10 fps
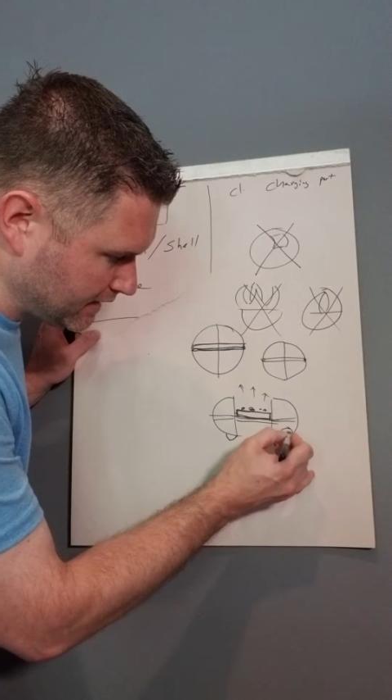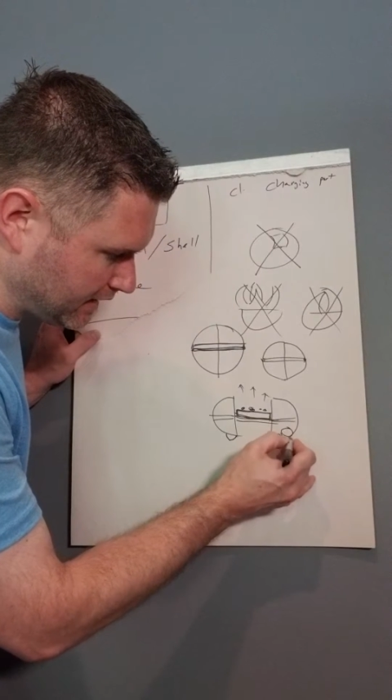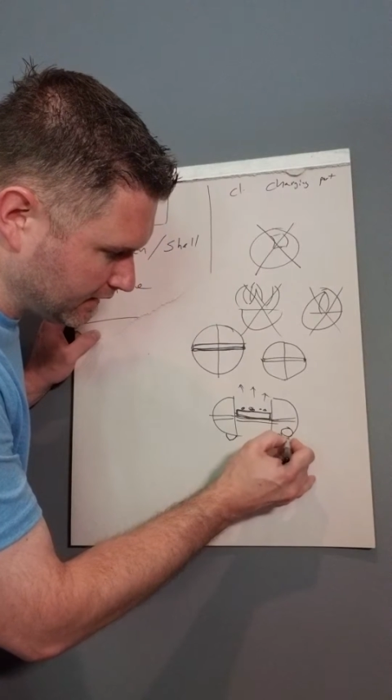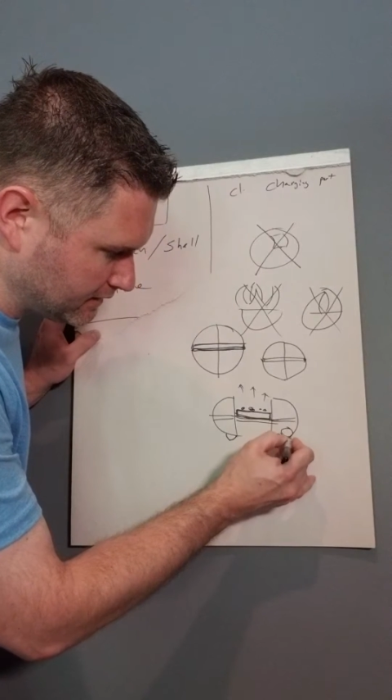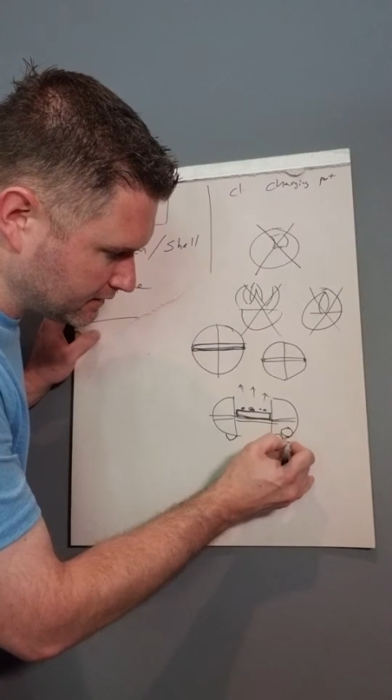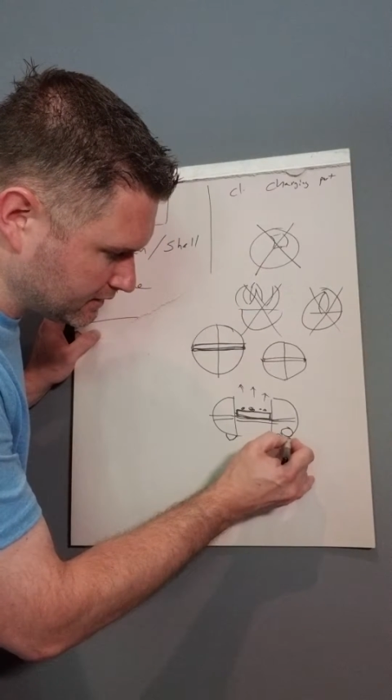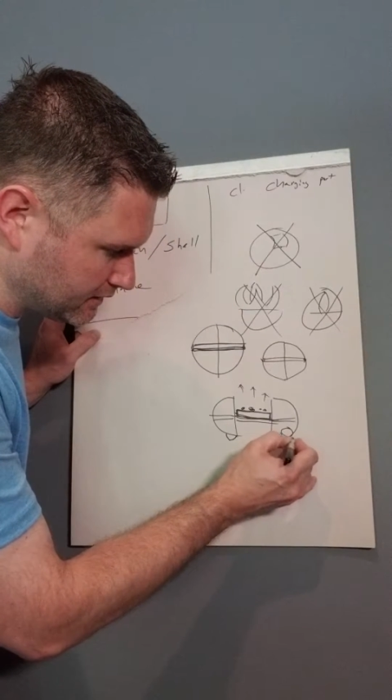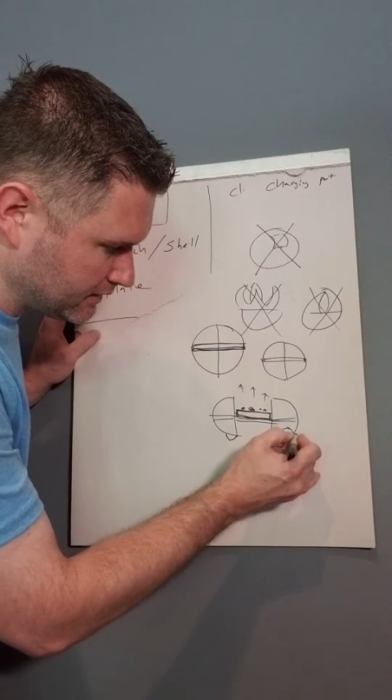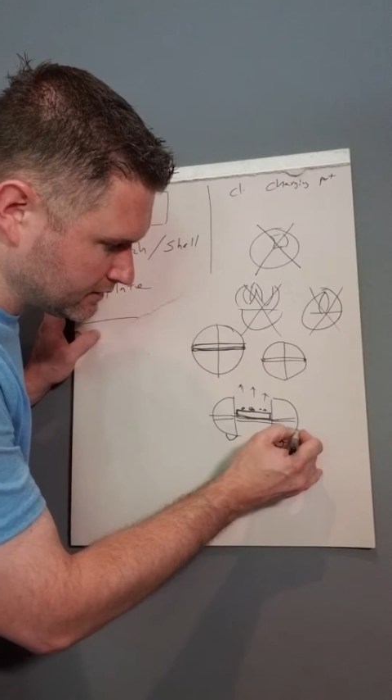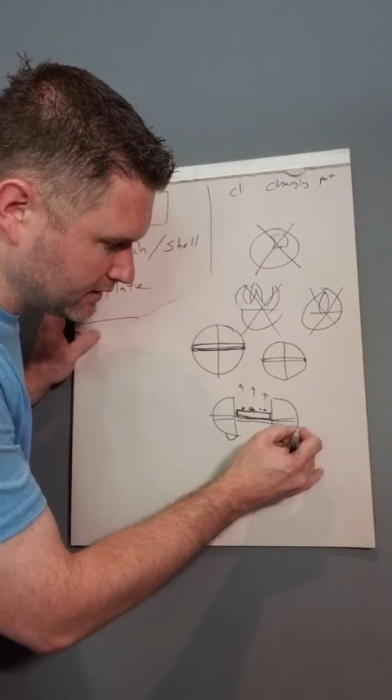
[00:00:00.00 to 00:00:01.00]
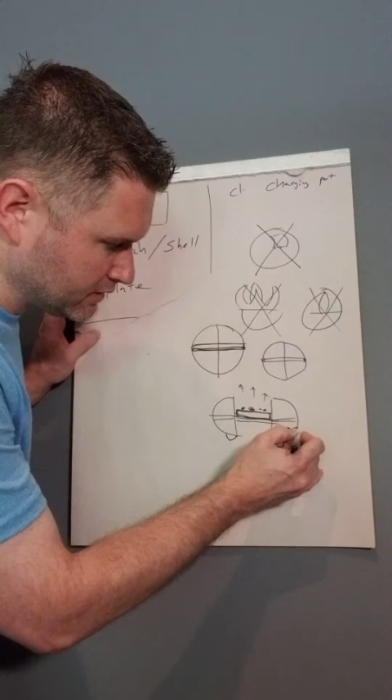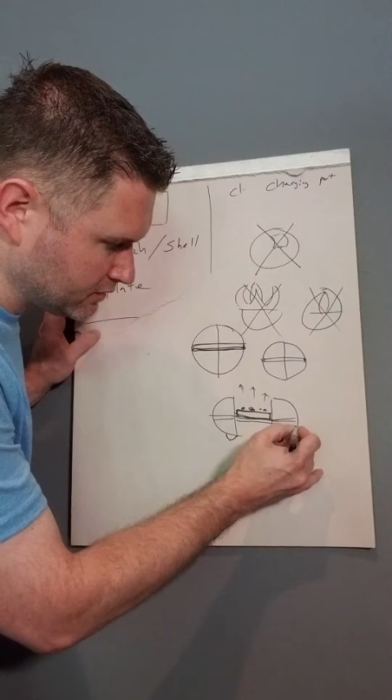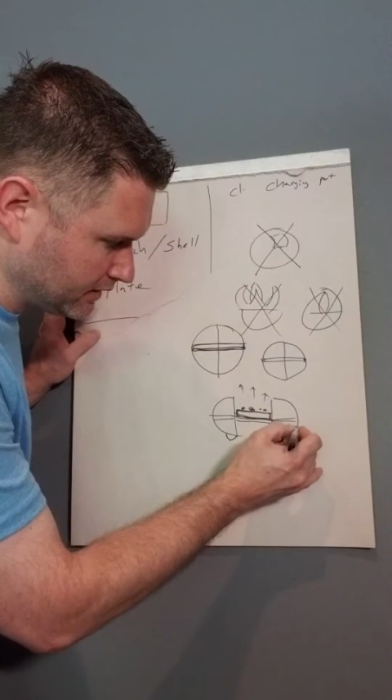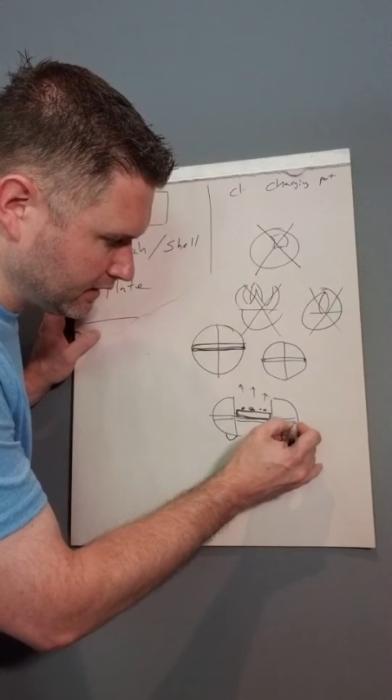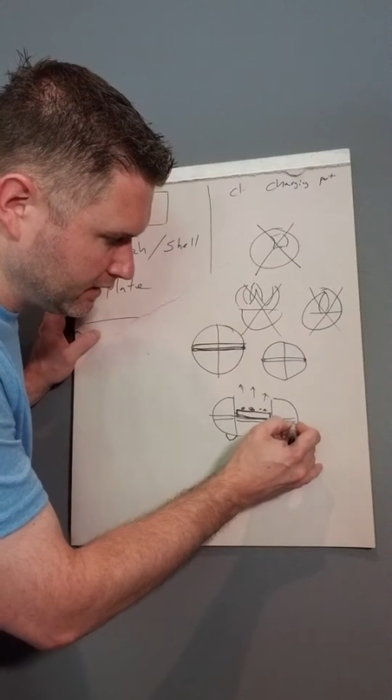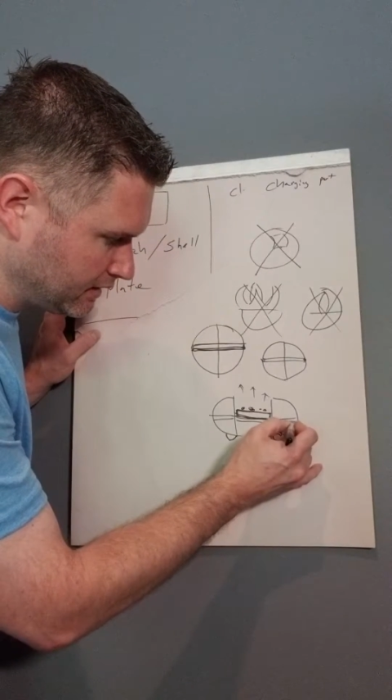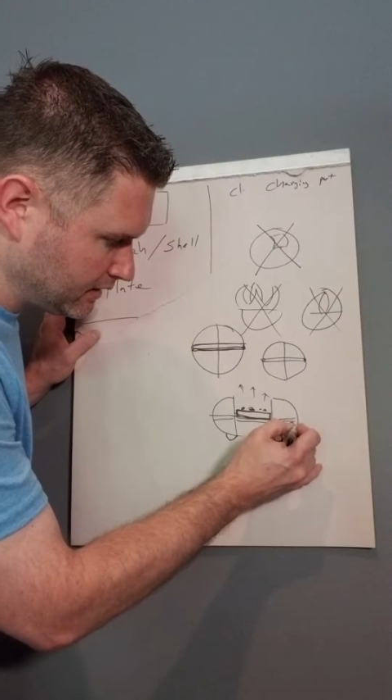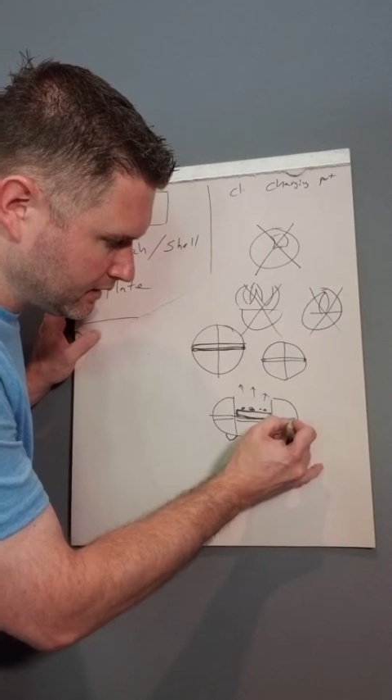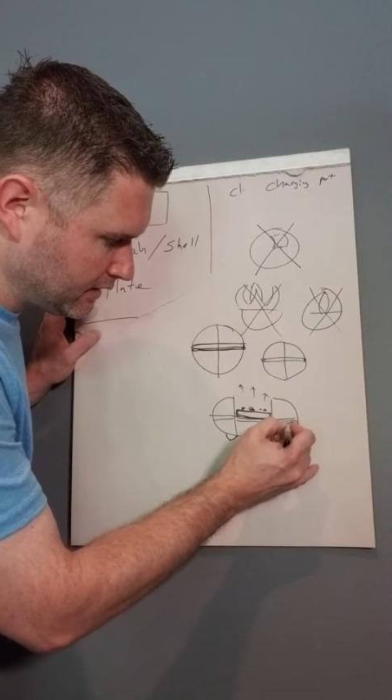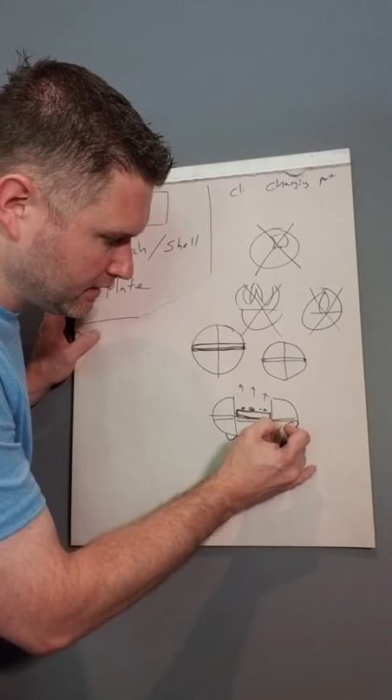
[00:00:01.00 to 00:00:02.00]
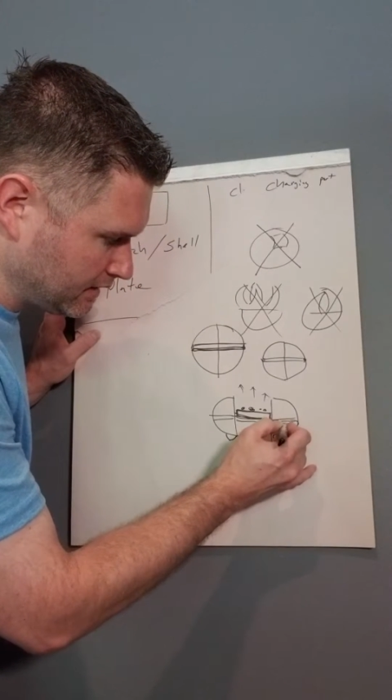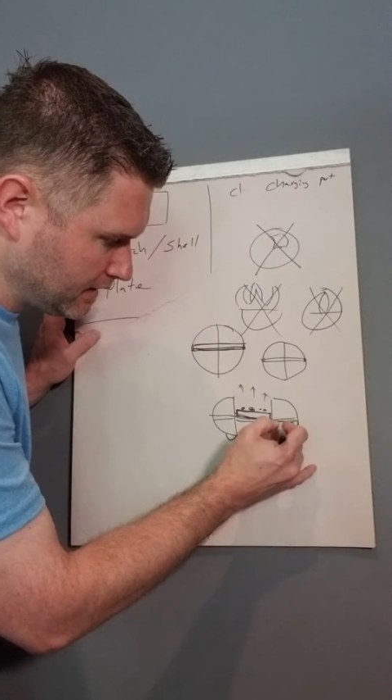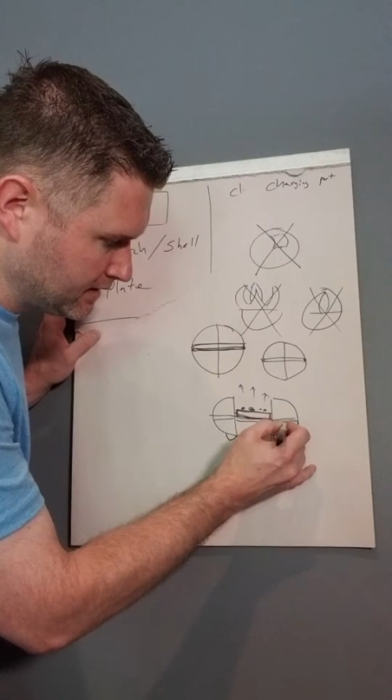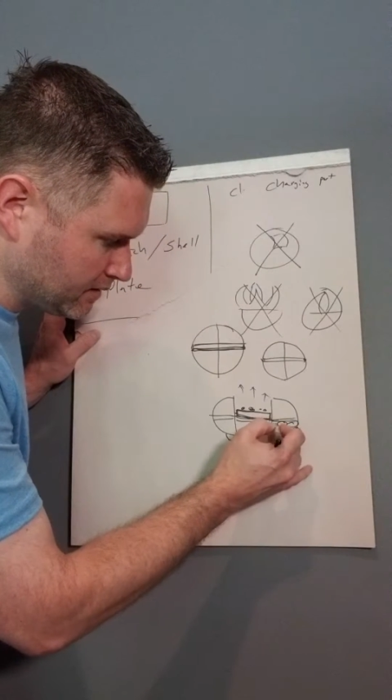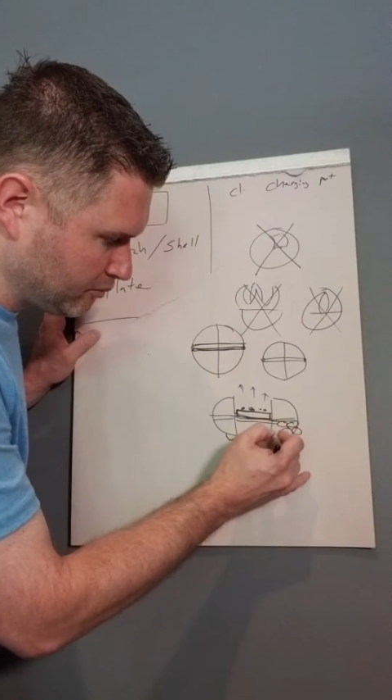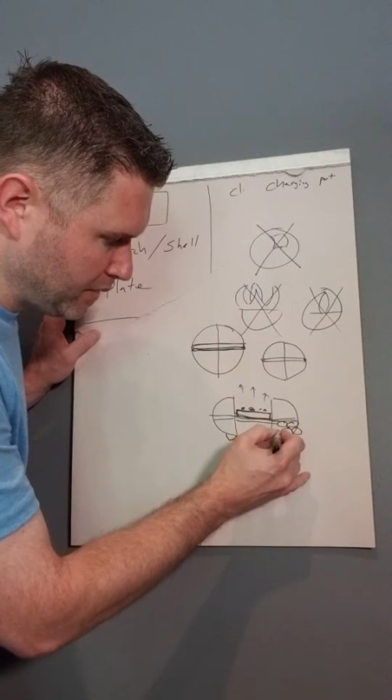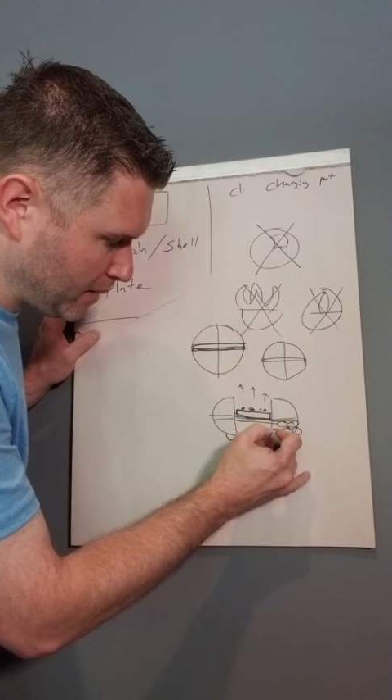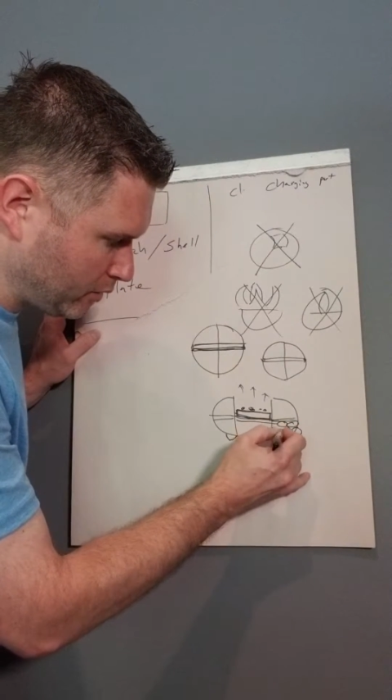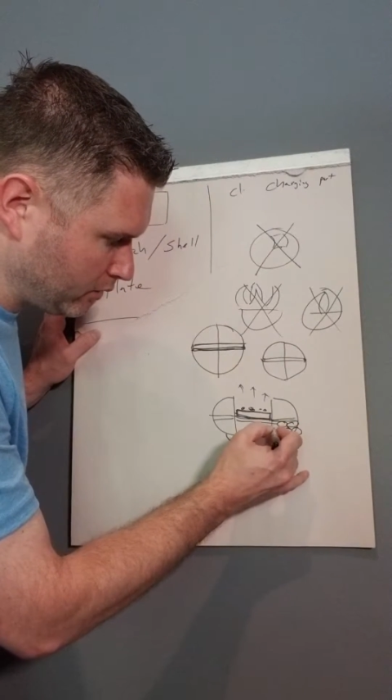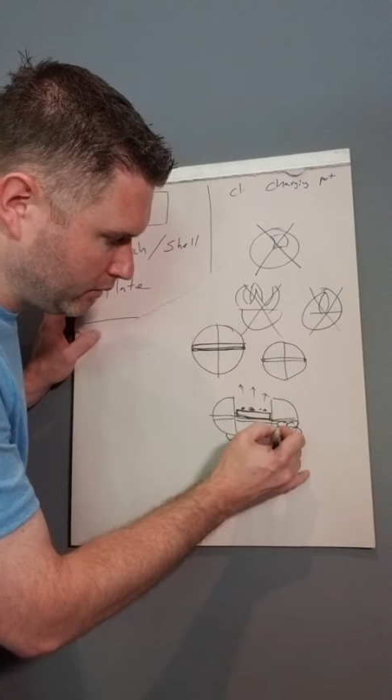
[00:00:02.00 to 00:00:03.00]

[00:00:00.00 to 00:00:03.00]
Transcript: things essentially is a bubble.